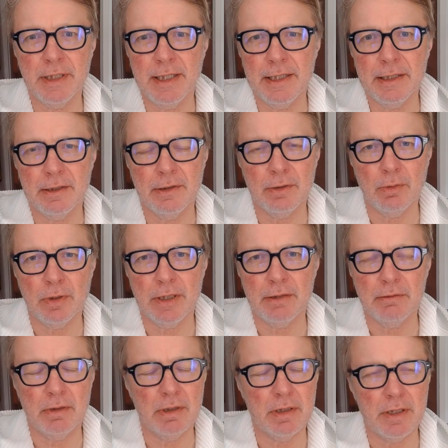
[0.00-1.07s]
day, and
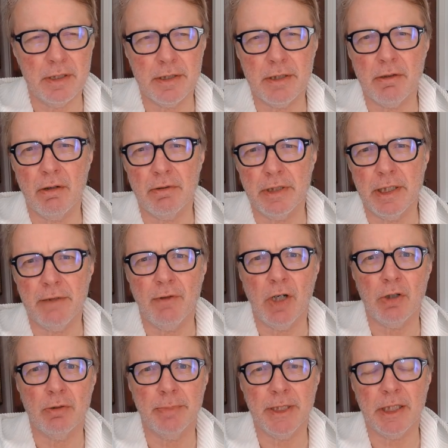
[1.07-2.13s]
the 0 day
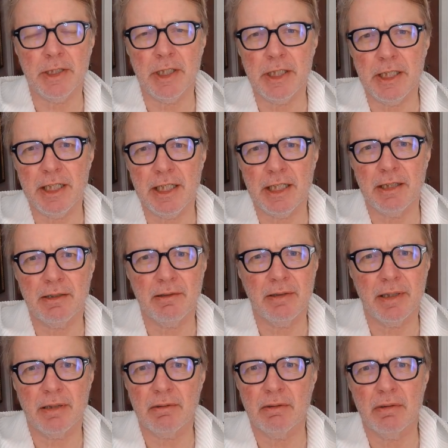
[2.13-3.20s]
vulnerability.
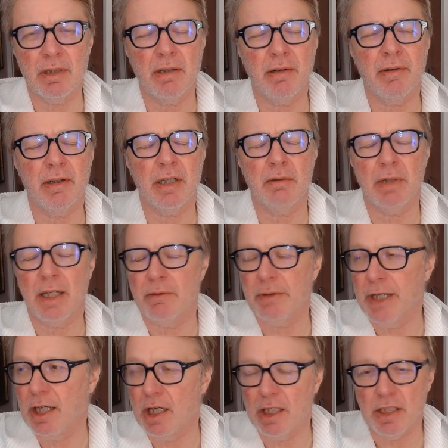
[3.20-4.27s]
What are
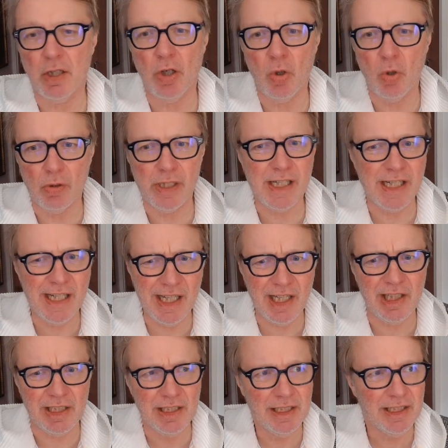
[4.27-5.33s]
we gonna do?
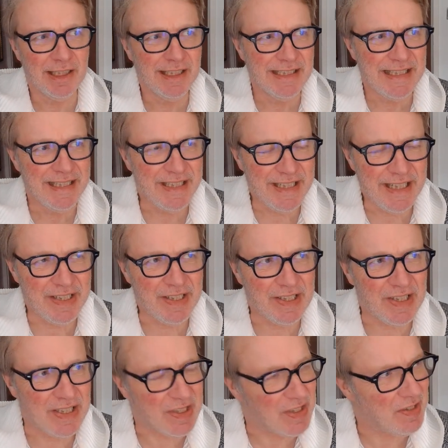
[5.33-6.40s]

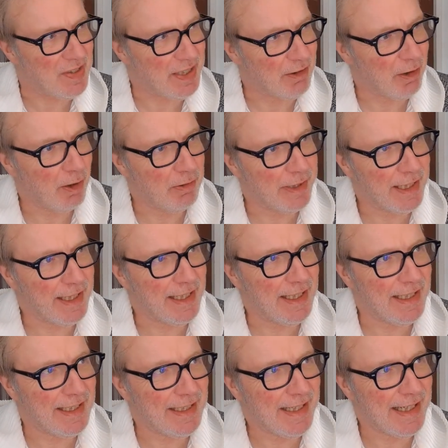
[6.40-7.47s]
Jesus, it's a 0
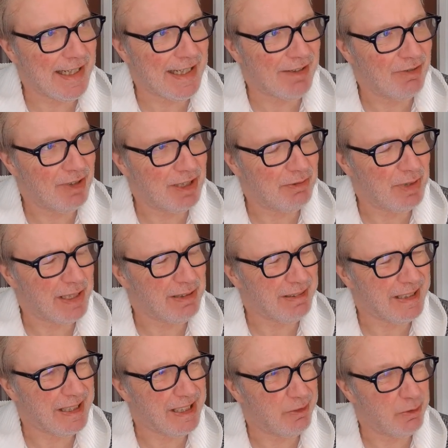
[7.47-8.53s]
day. Yeah.
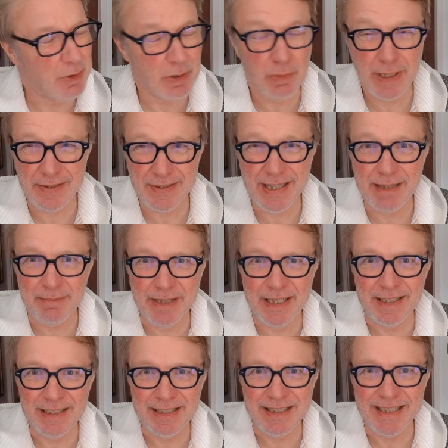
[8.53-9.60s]
What does that
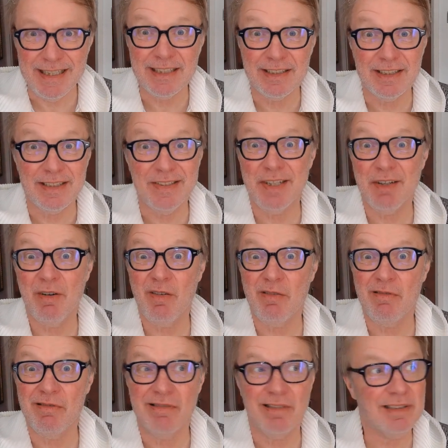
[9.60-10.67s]
mean? Yeah,
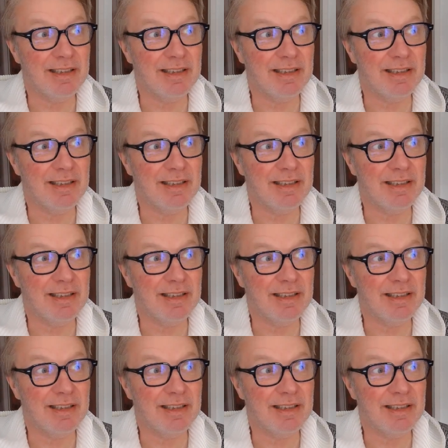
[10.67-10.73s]
zero.